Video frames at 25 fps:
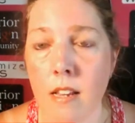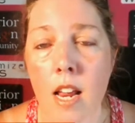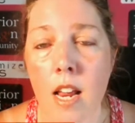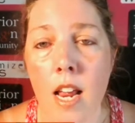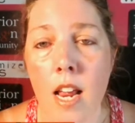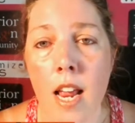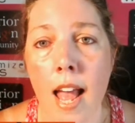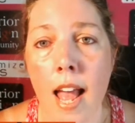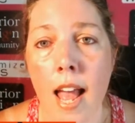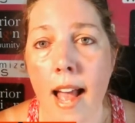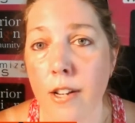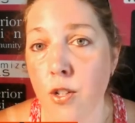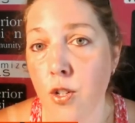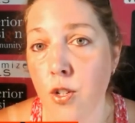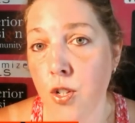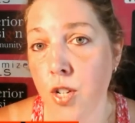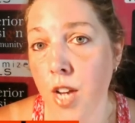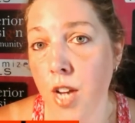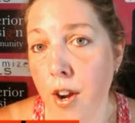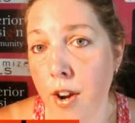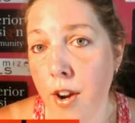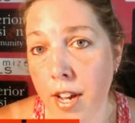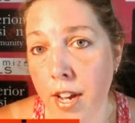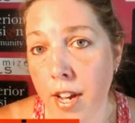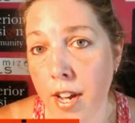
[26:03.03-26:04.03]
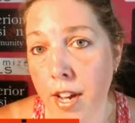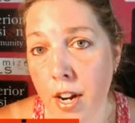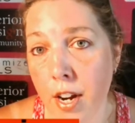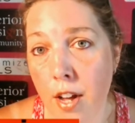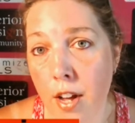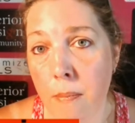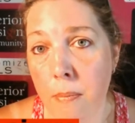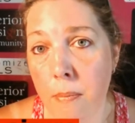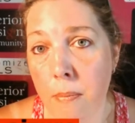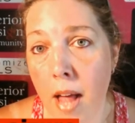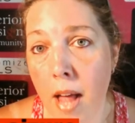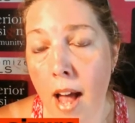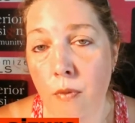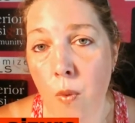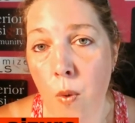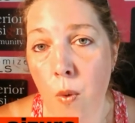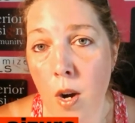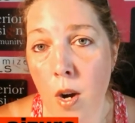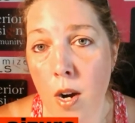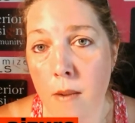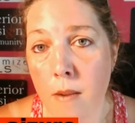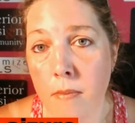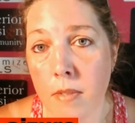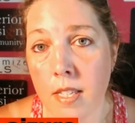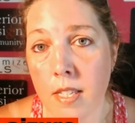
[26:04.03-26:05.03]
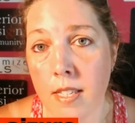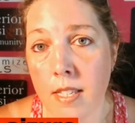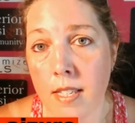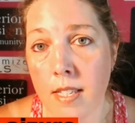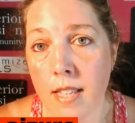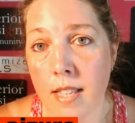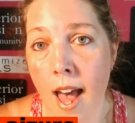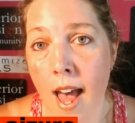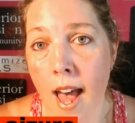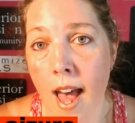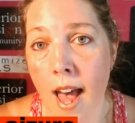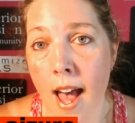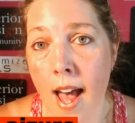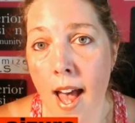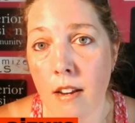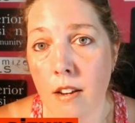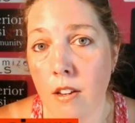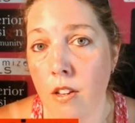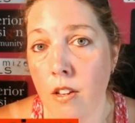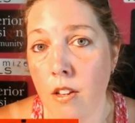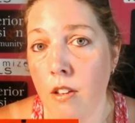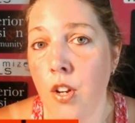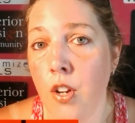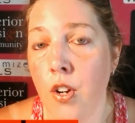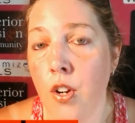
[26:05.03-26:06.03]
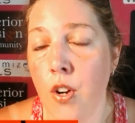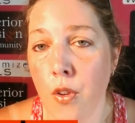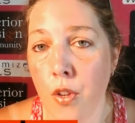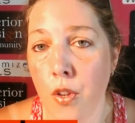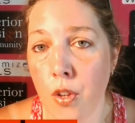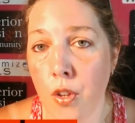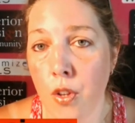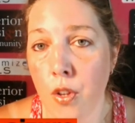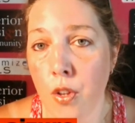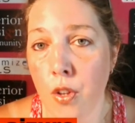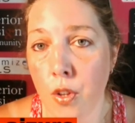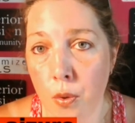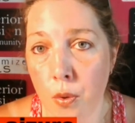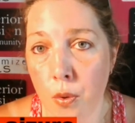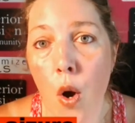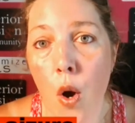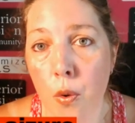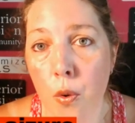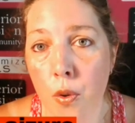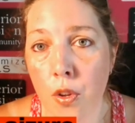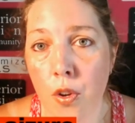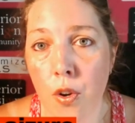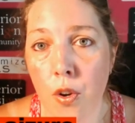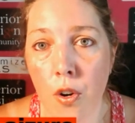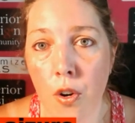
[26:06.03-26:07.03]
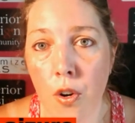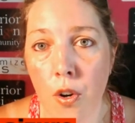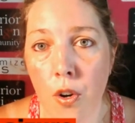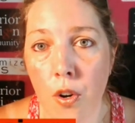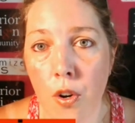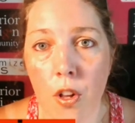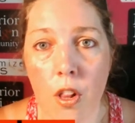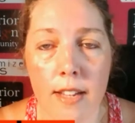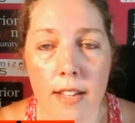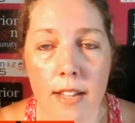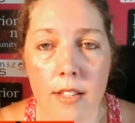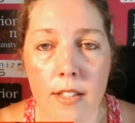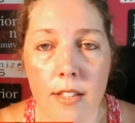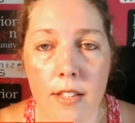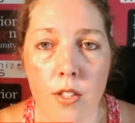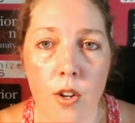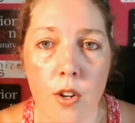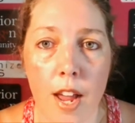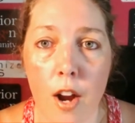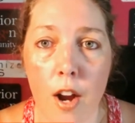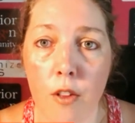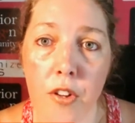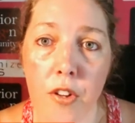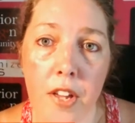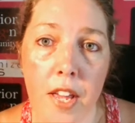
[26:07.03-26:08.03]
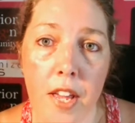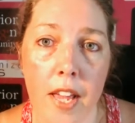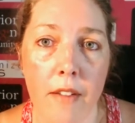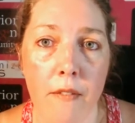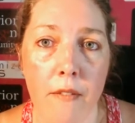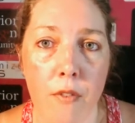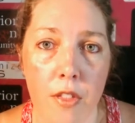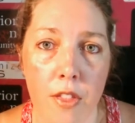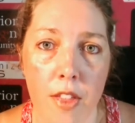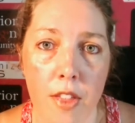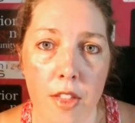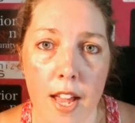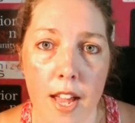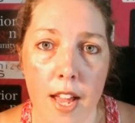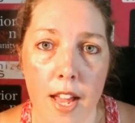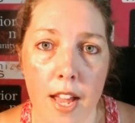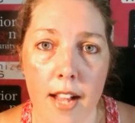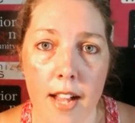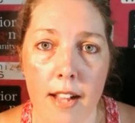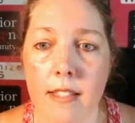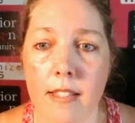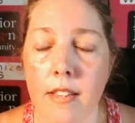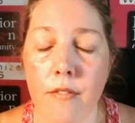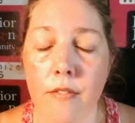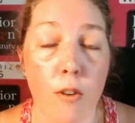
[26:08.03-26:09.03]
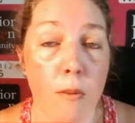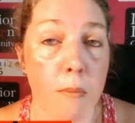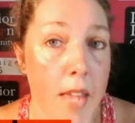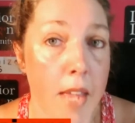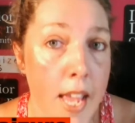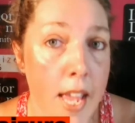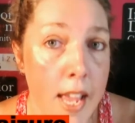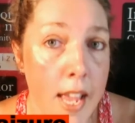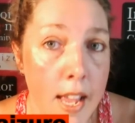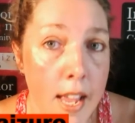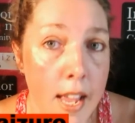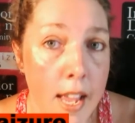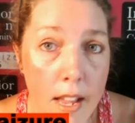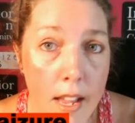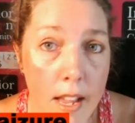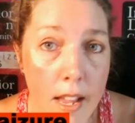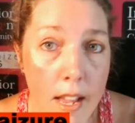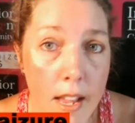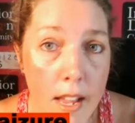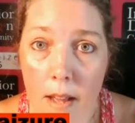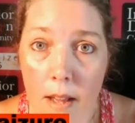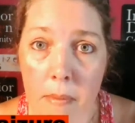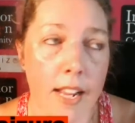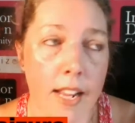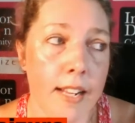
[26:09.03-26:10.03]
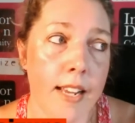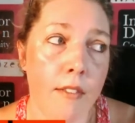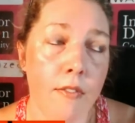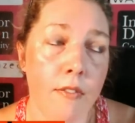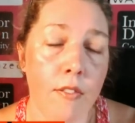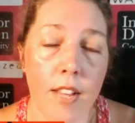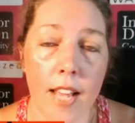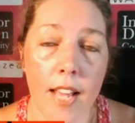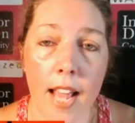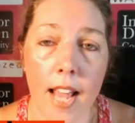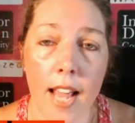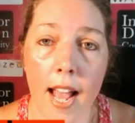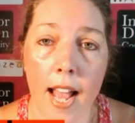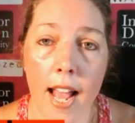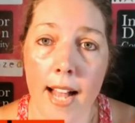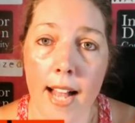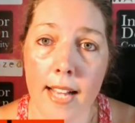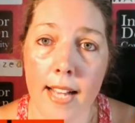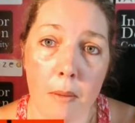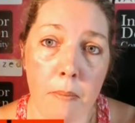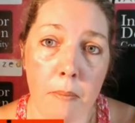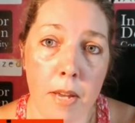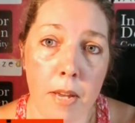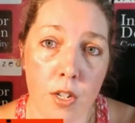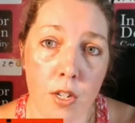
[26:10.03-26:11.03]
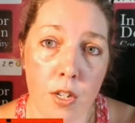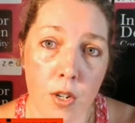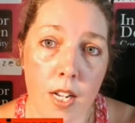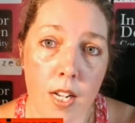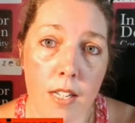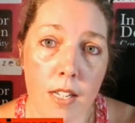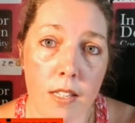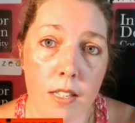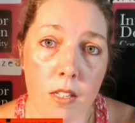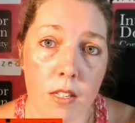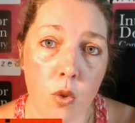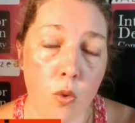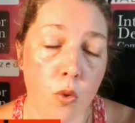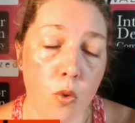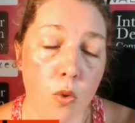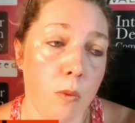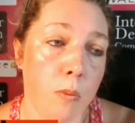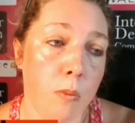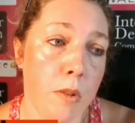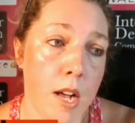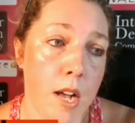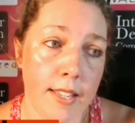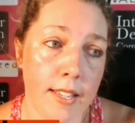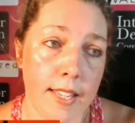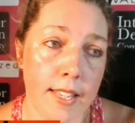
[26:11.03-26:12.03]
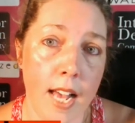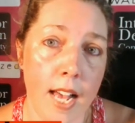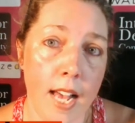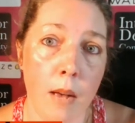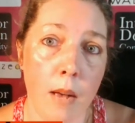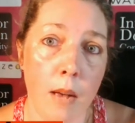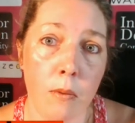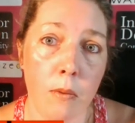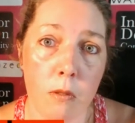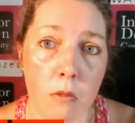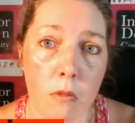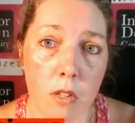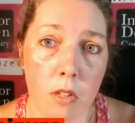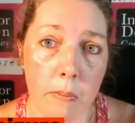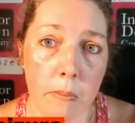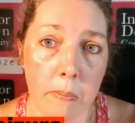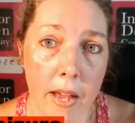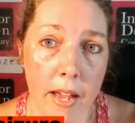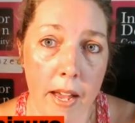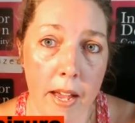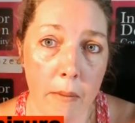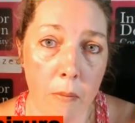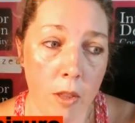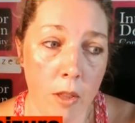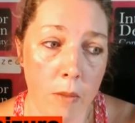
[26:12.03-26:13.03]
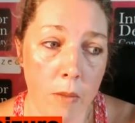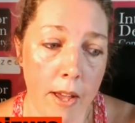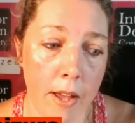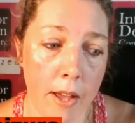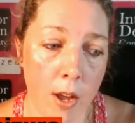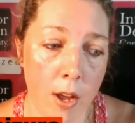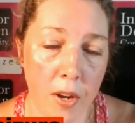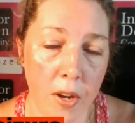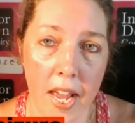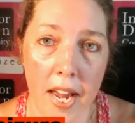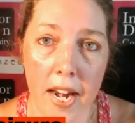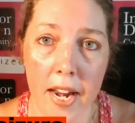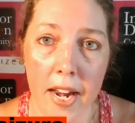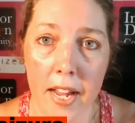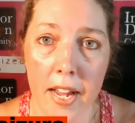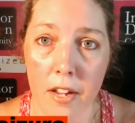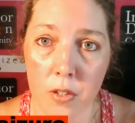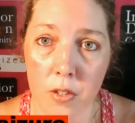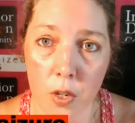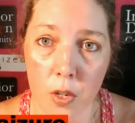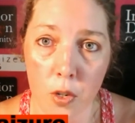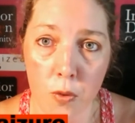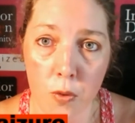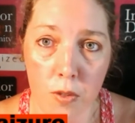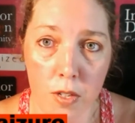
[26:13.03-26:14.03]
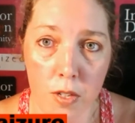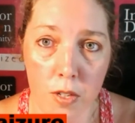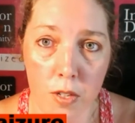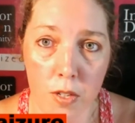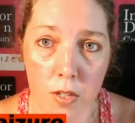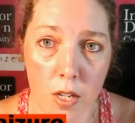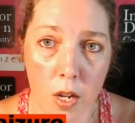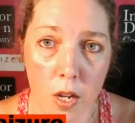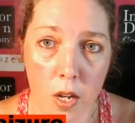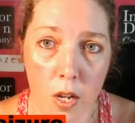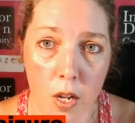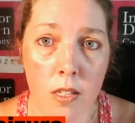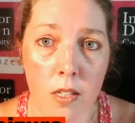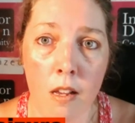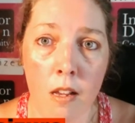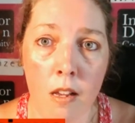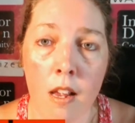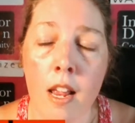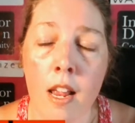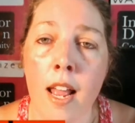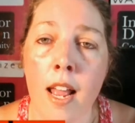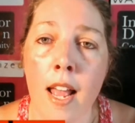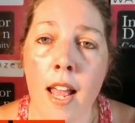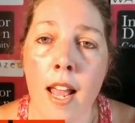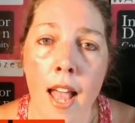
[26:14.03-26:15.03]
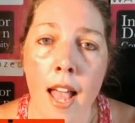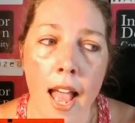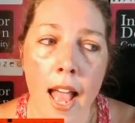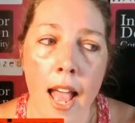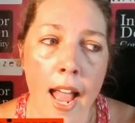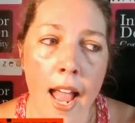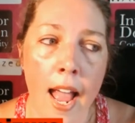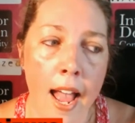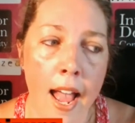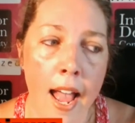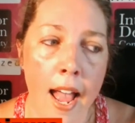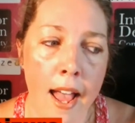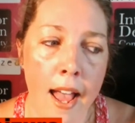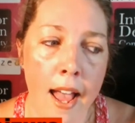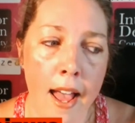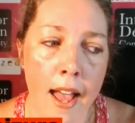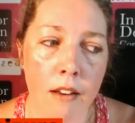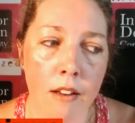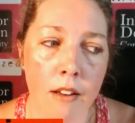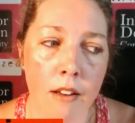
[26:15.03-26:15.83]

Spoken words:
and sharing it on the platforms that, your clients are there looking for things. For me, I mean, it definitely has been Pinterest. Google Plus helps me with my organic search results. And